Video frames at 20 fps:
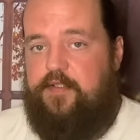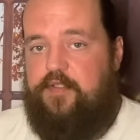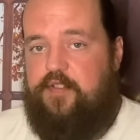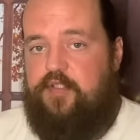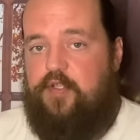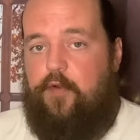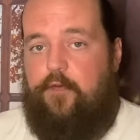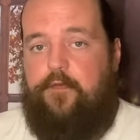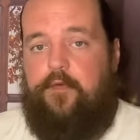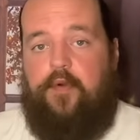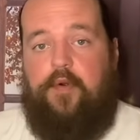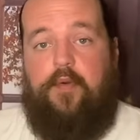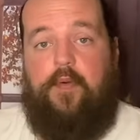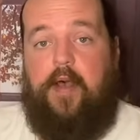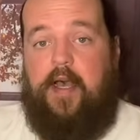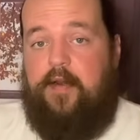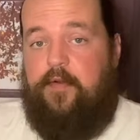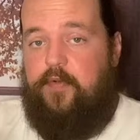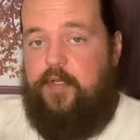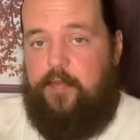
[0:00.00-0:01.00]
So for a
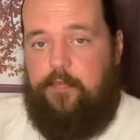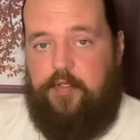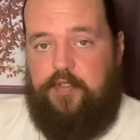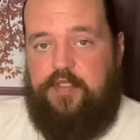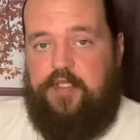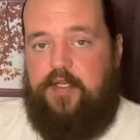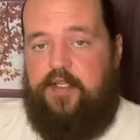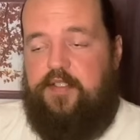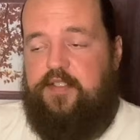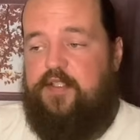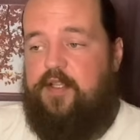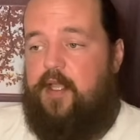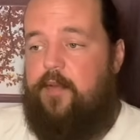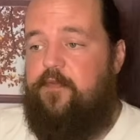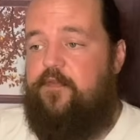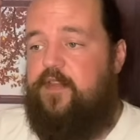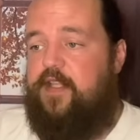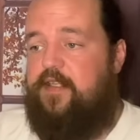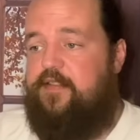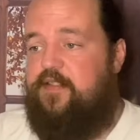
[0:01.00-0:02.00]
lot of Libras in this time,
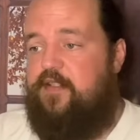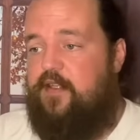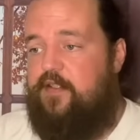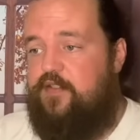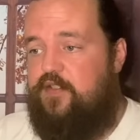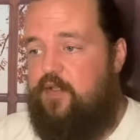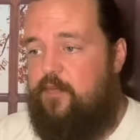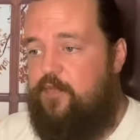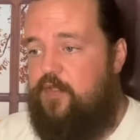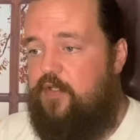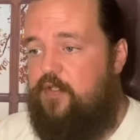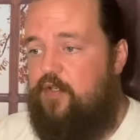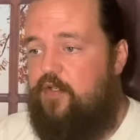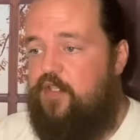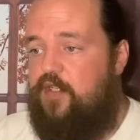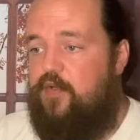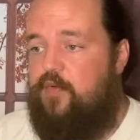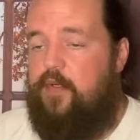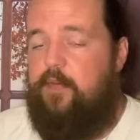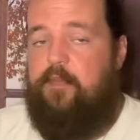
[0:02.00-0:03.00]
if that's not something you're
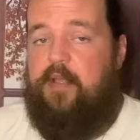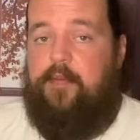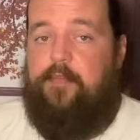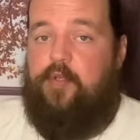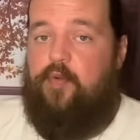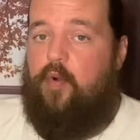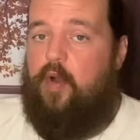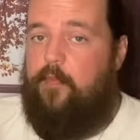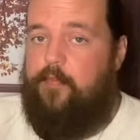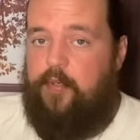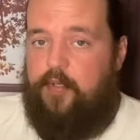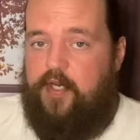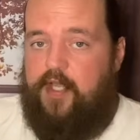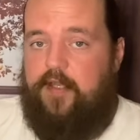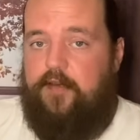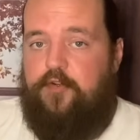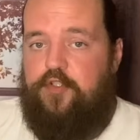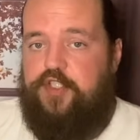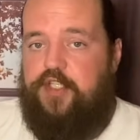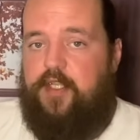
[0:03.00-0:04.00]
doing, maybe you are putting
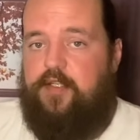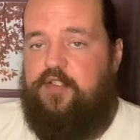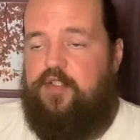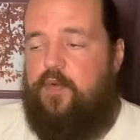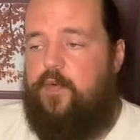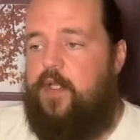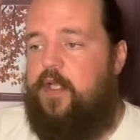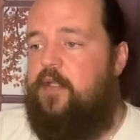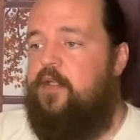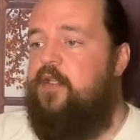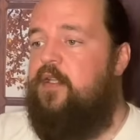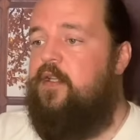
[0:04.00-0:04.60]
energy into it,